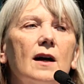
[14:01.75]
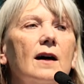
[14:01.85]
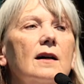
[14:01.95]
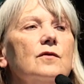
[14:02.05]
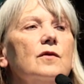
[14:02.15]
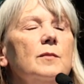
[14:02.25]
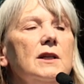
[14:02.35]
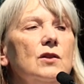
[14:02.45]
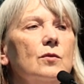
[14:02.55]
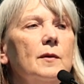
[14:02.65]
hard for
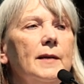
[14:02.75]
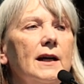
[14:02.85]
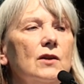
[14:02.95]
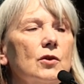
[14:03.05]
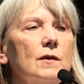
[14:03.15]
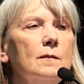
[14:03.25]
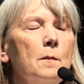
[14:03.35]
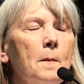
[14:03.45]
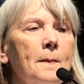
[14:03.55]
me to imagine